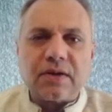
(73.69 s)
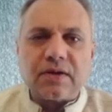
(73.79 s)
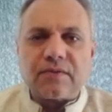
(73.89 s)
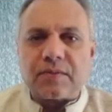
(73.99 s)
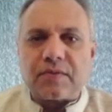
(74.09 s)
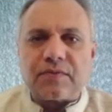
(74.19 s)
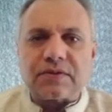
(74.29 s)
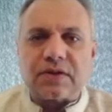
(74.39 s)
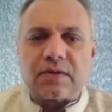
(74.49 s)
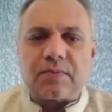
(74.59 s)
from the
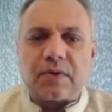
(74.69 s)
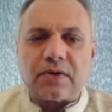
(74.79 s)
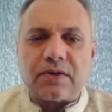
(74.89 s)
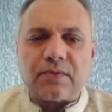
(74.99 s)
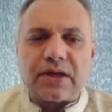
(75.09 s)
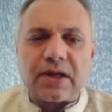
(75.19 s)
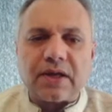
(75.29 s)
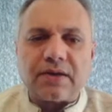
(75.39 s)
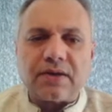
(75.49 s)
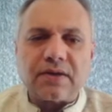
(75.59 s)
physical body we
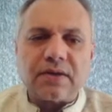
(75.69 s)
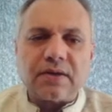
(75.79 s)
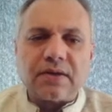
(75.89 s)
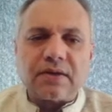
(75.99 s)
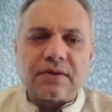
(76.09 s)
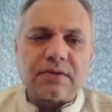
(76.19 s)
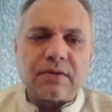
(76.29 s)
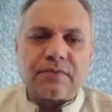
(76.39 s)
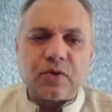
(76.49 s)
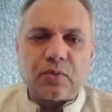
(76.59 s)
had
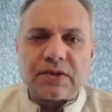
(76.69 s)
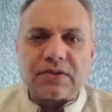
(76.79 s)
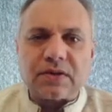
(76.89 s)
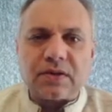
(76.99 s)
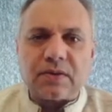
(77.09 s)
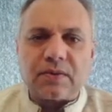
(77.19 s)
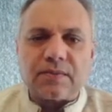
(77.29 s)
a few months ago.